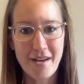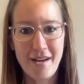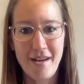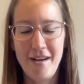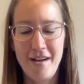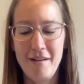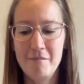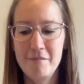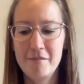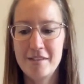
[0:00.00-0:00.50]

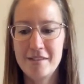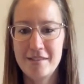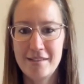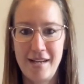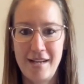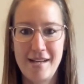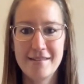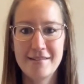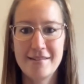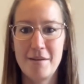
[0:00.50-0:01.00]
um, since
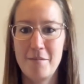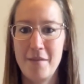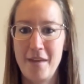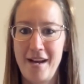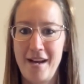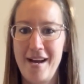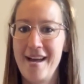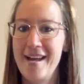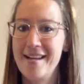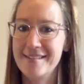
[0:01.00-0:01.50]
the last time
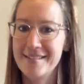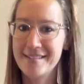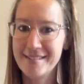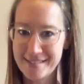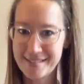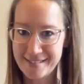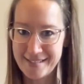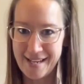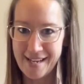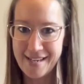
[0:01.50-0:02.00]
that I had
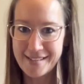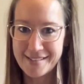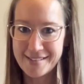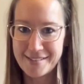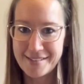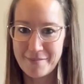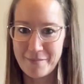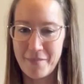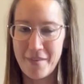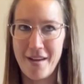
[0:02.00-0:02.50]

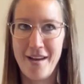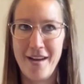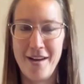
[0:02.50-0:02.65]
sex.